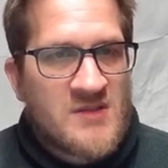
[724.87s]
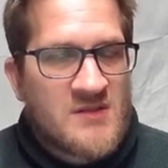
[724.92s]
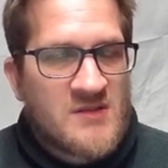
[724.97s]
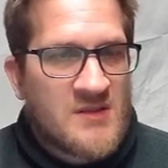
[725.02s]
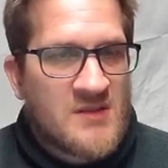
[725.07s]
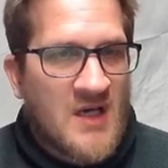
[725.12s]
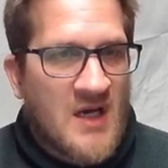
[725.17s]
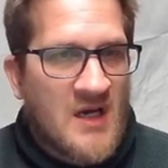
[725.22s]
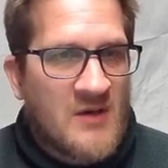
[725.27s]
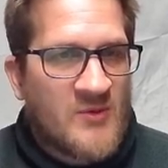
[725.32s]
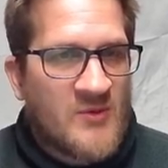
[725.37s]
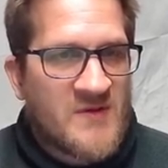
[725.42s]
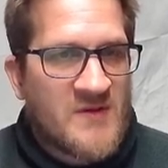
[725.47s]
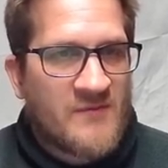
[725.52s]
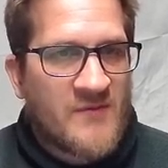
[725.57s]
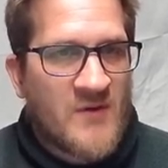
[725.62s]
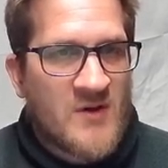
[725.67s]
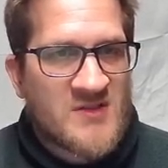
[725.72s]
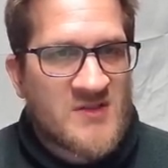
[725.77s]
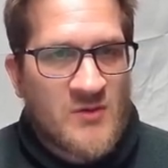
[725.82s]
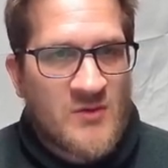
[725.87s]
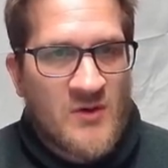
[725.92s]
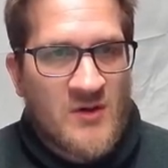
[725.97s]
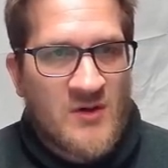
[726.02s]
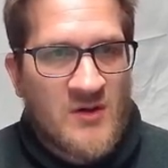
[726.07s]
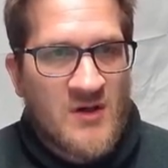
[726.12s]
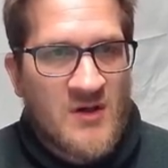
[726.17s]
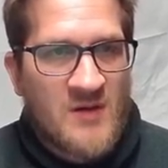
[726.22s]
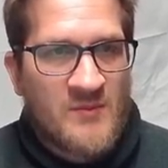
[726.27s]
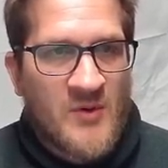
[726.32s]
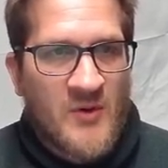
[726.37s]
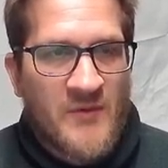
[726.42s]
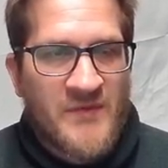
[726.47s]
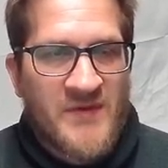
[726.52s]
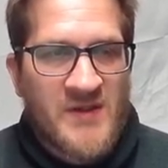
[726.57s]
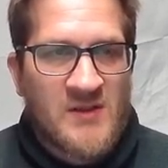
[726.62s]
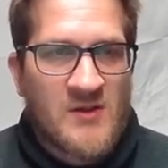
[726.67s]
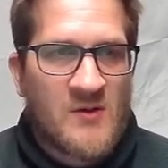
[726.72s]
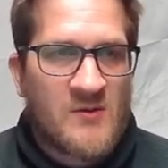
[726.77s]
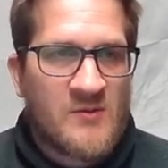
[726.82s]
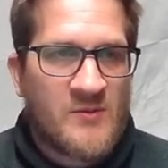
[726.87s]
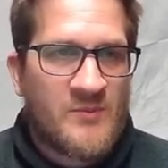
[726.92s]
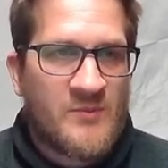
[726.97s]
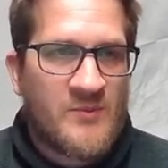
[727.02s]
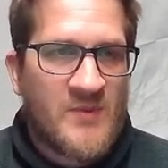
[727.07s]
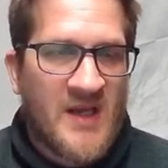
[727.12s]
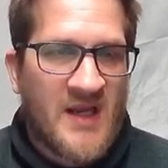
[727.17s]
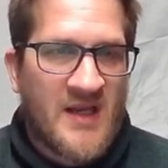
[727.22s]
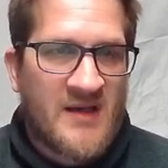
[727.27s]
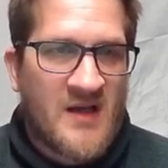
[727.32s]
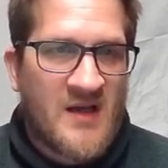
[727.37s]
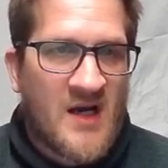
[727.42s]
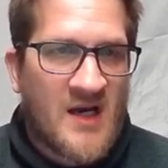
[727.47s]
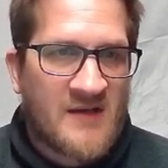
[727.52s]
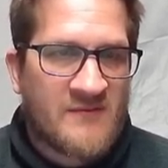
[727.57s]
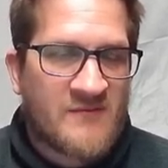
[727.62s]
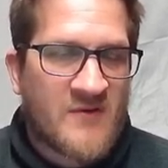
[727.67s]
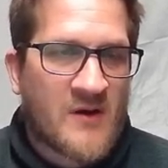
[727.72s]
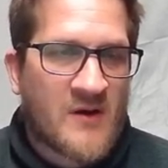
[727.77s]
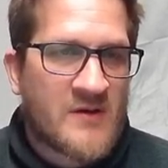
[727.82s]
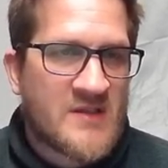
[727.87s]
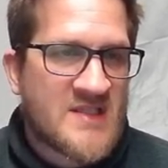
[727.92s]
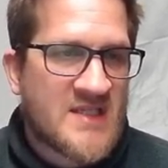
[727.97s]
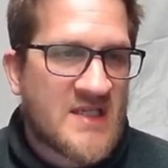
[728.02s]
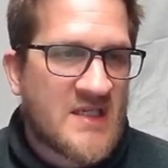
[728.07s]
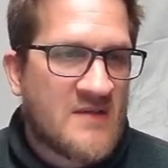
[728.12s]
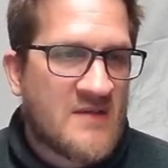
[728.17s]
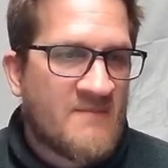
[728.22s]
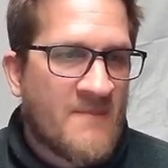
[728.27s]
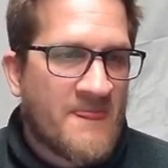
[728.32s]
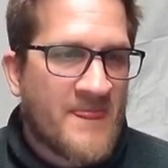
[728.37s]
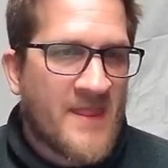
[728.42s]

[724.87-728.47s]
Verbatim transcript: uh, with the first order on both the low and high frequency,